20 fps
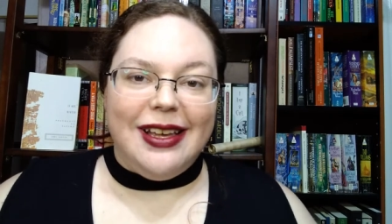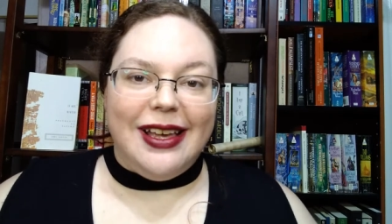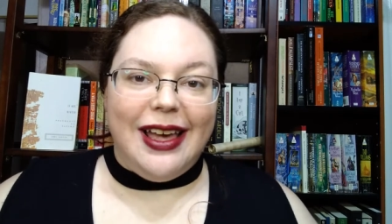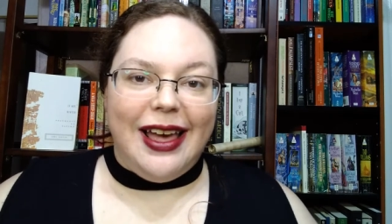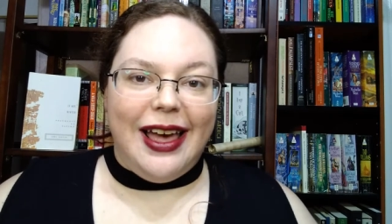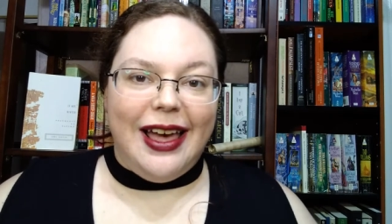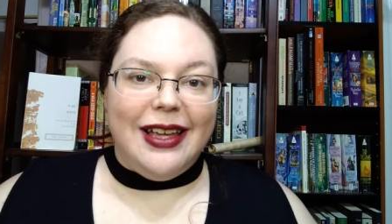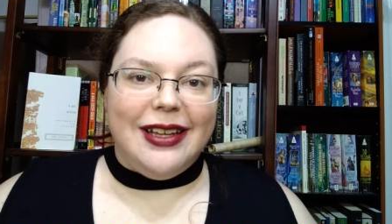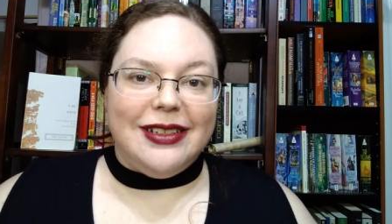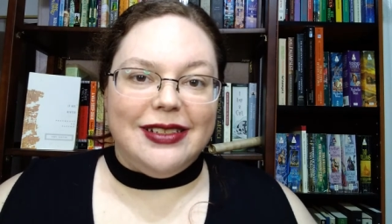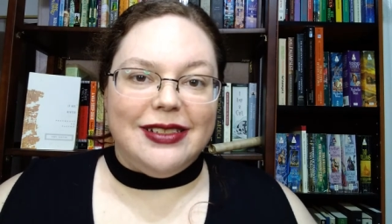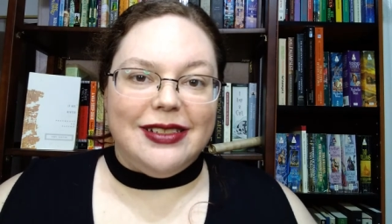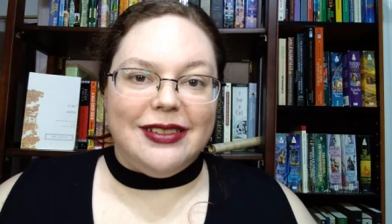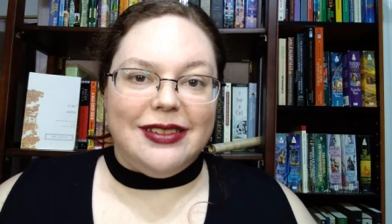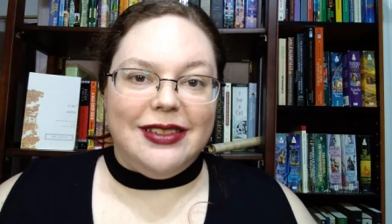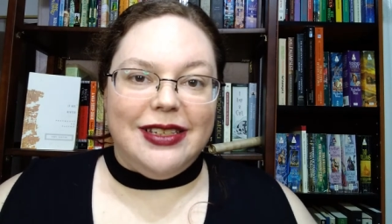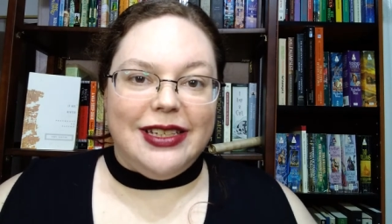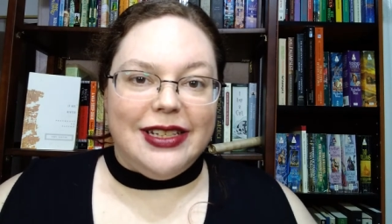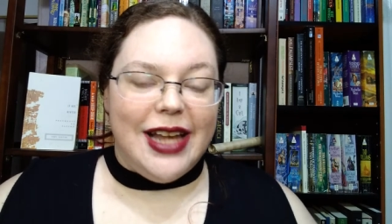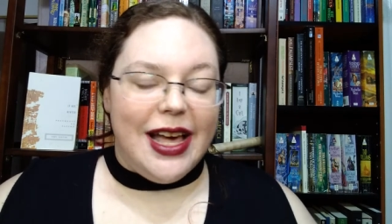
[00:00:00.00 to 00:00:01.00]
and
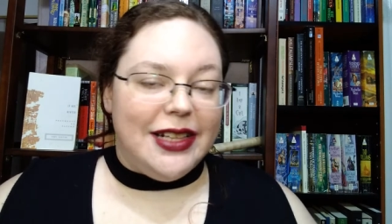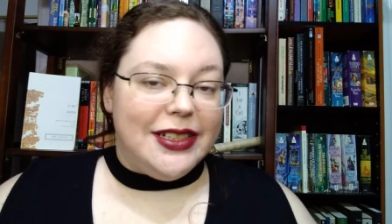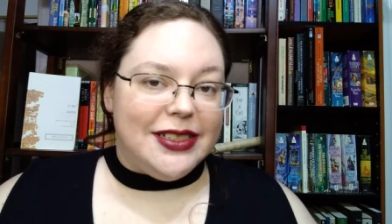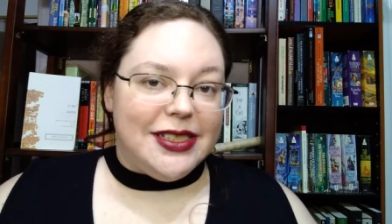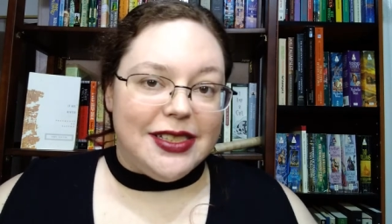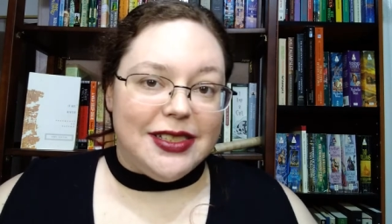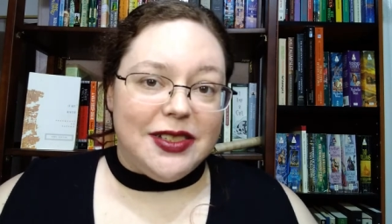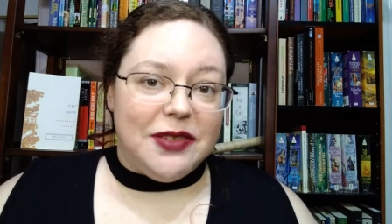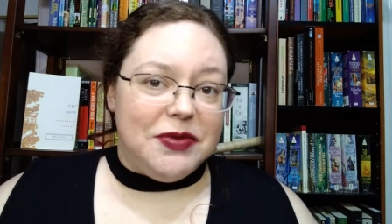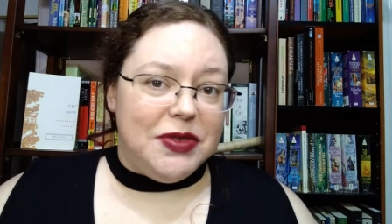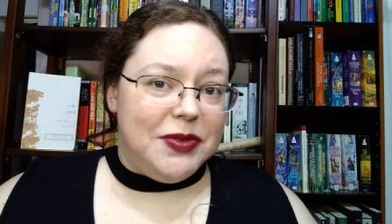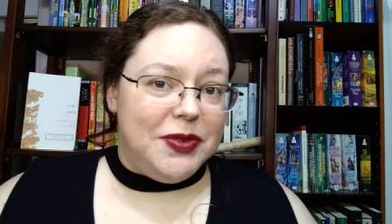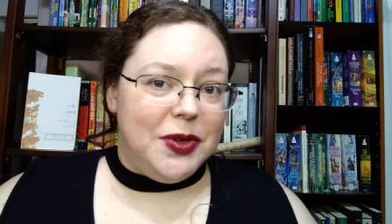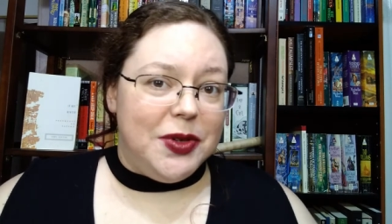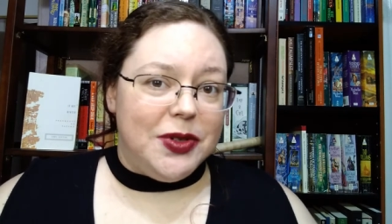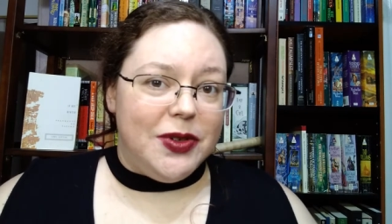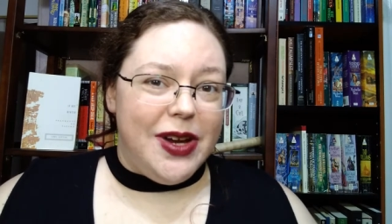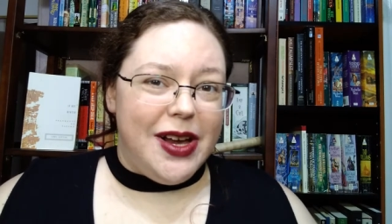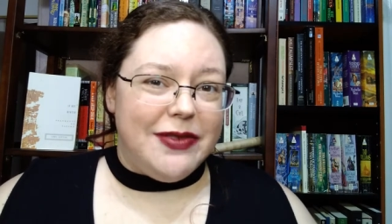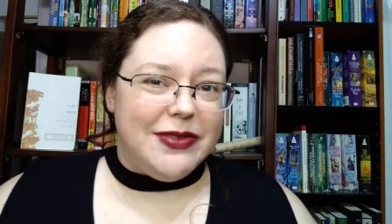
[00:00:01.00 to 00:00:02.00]
the analysis of the
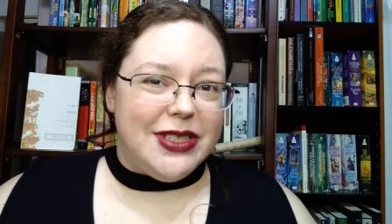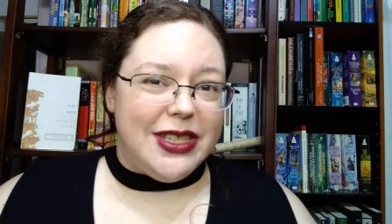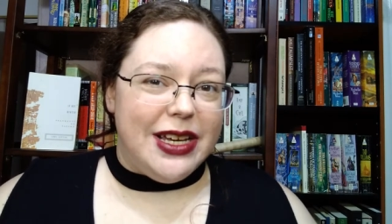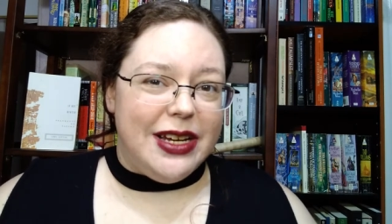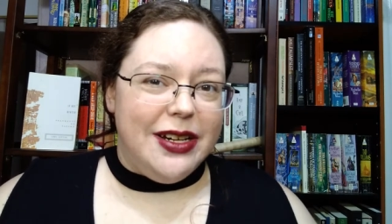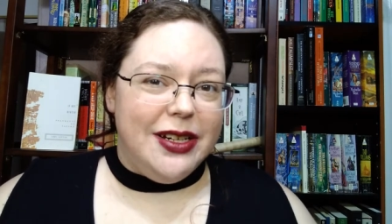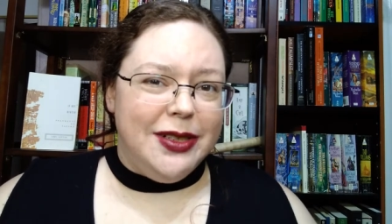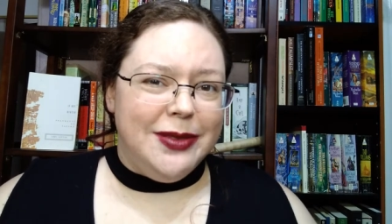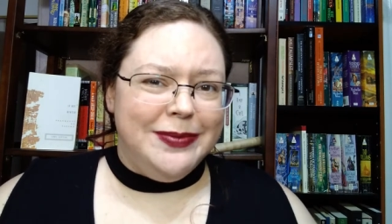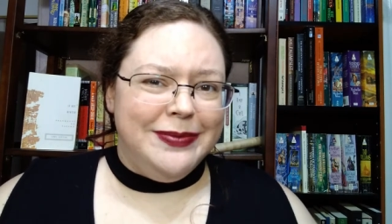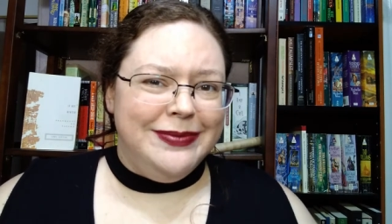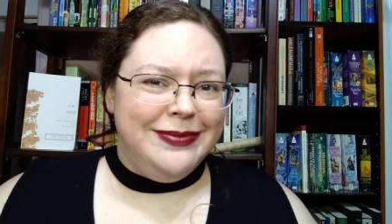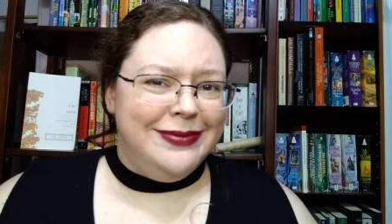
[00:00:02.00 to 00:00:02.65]
photographs there